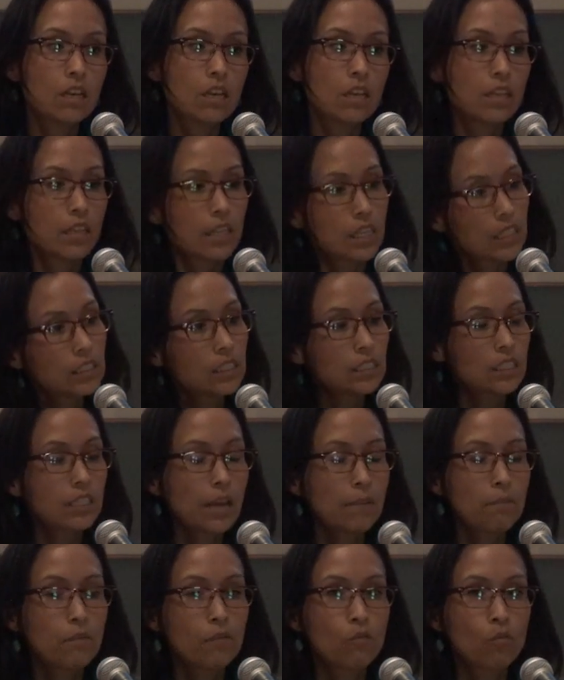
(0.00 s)
this
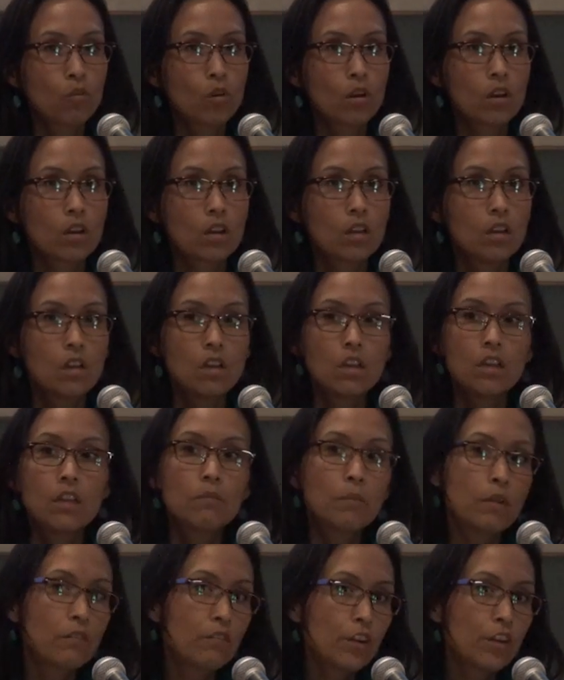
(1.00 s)
type of work
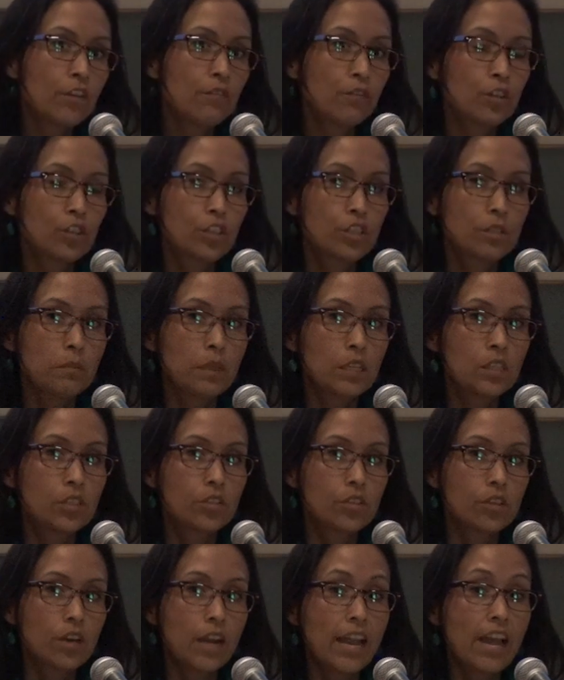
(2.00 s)
my very first
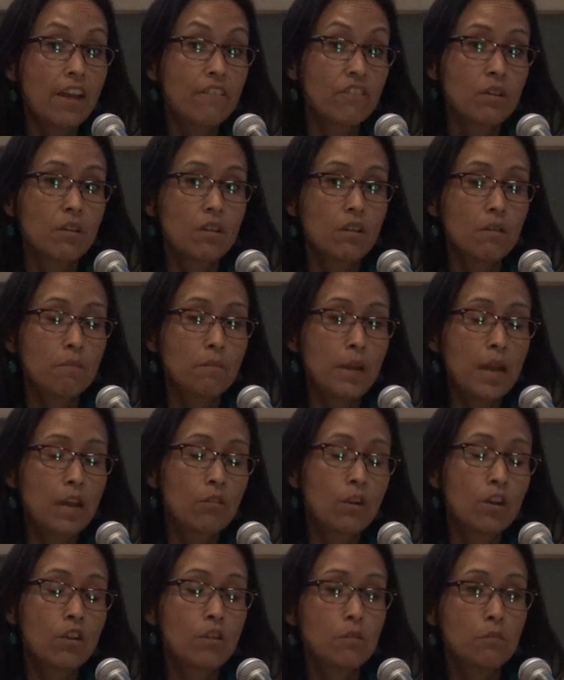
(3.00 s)
semester. I have a
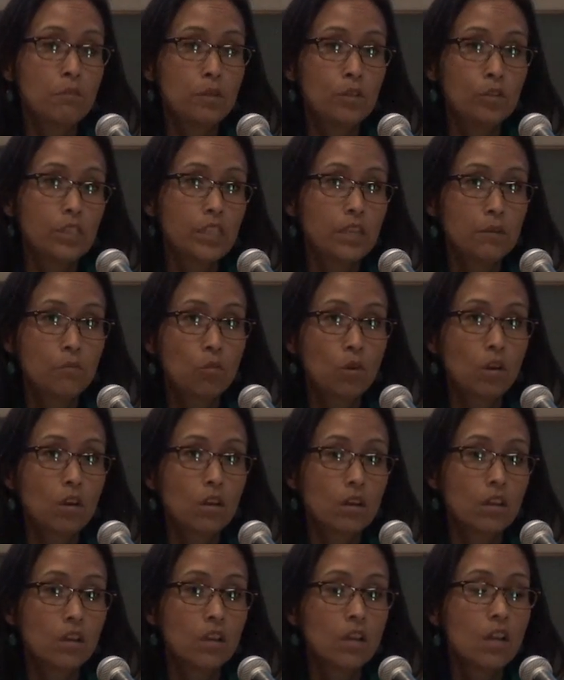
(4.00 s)
background in museum
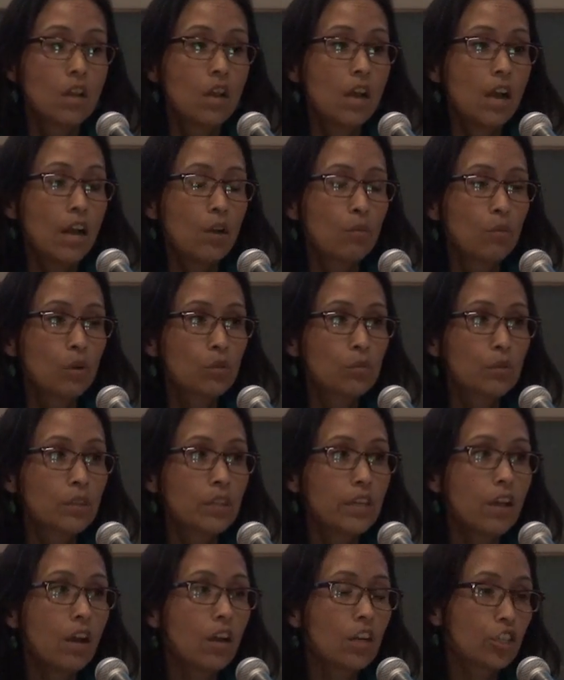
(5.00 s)
work. I worked with
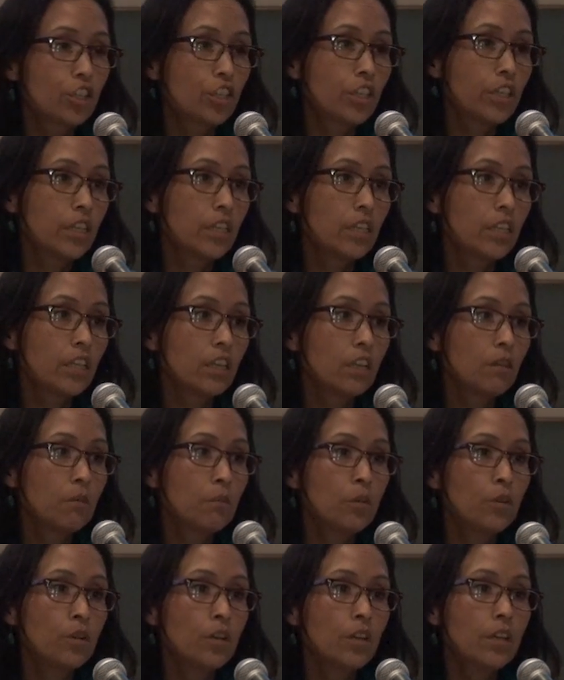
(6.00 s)
the Auction Indian
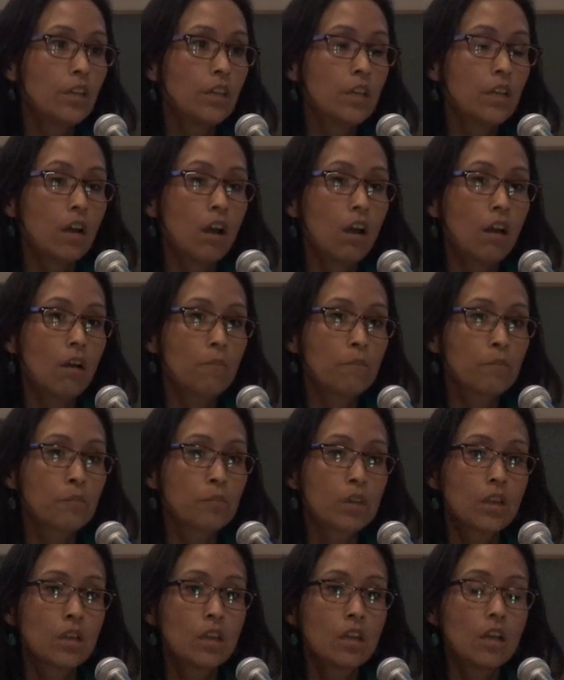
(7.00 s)
community,
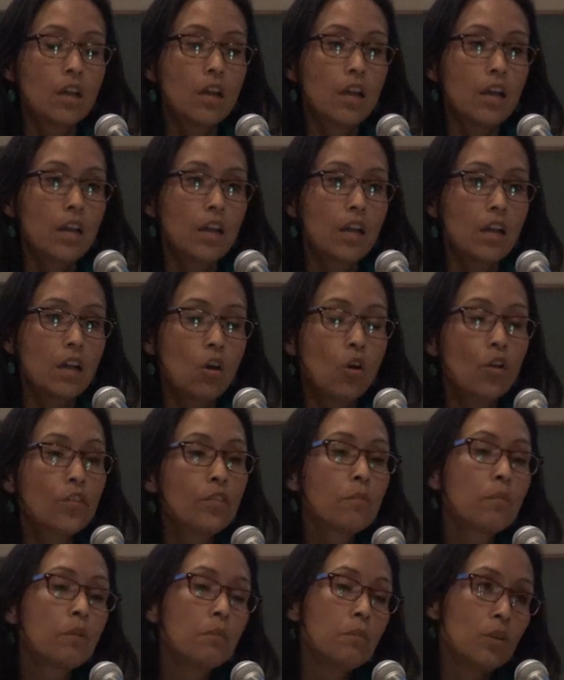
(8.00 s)

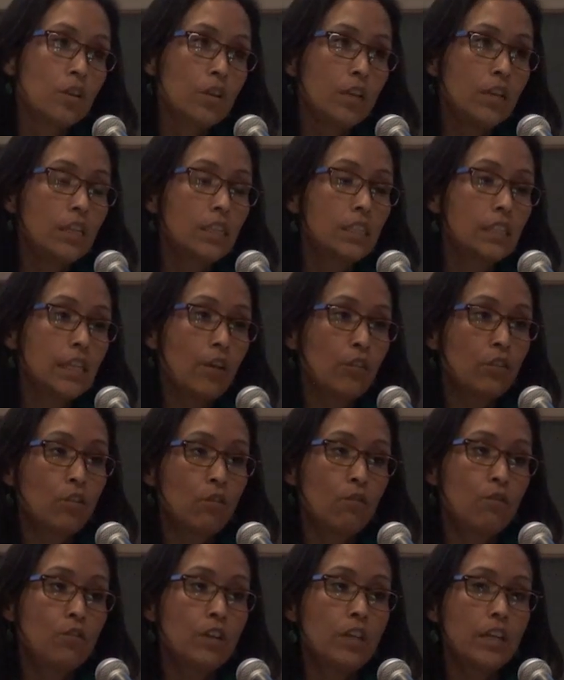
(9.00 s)
Otham community south of
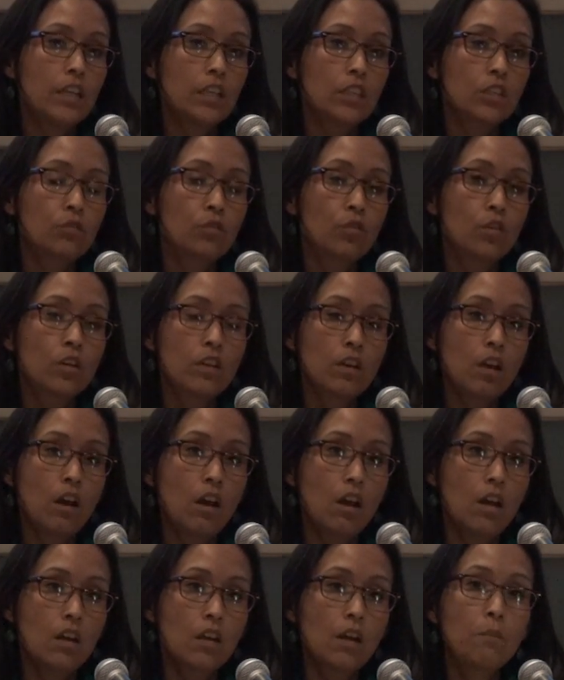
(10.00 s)
Phoenix for
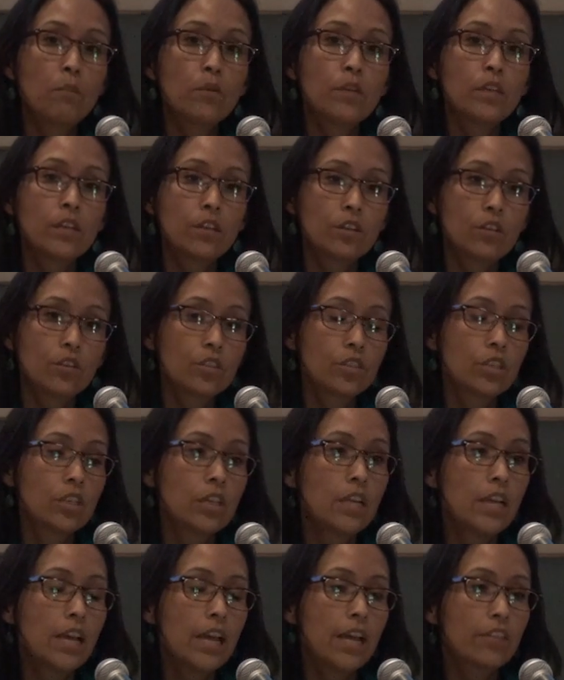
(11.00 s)
a couple years
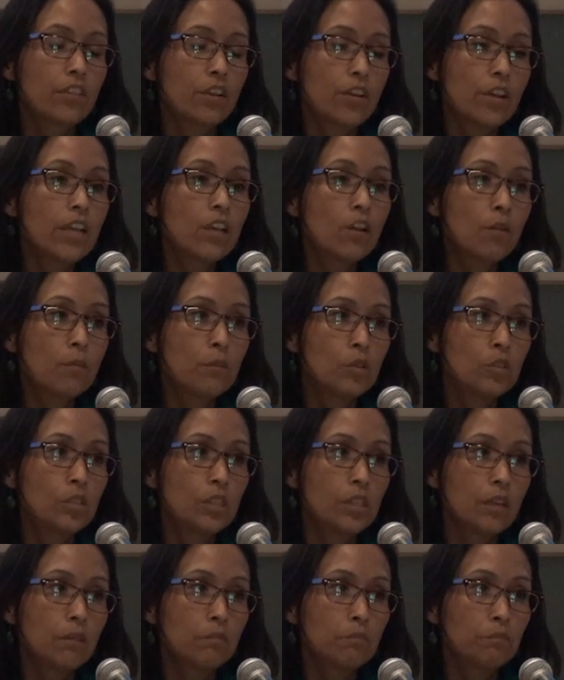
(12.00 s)
at their
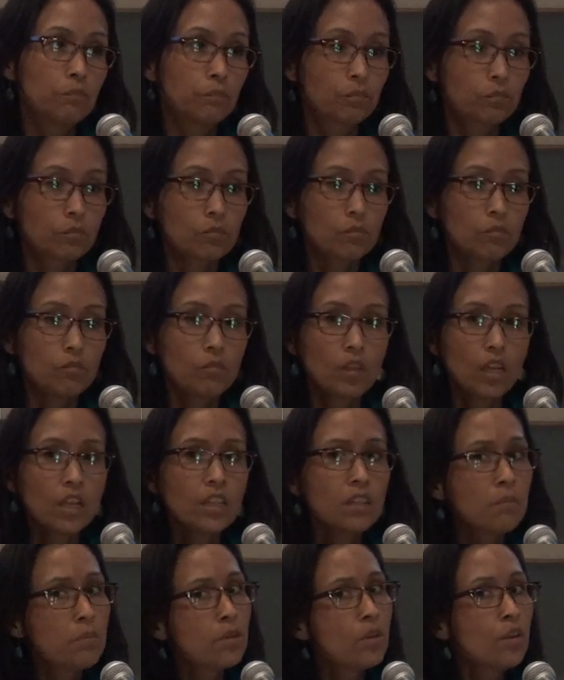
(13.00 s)
eco-museum. And
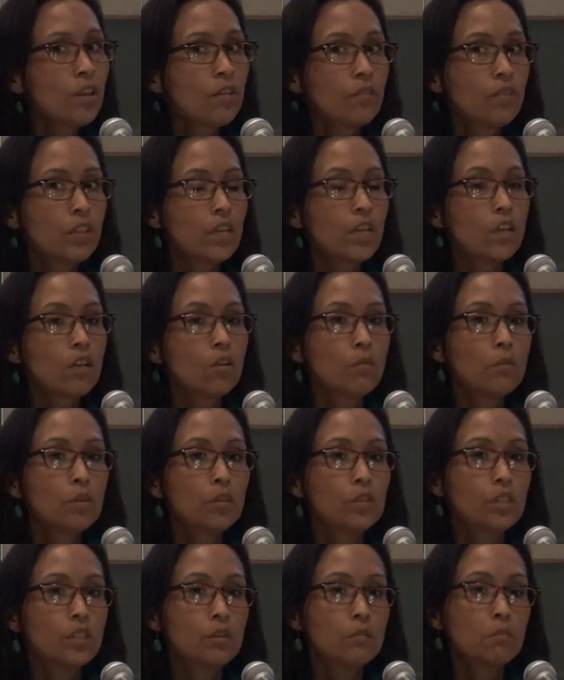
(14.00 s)
the beauty of the eco-museum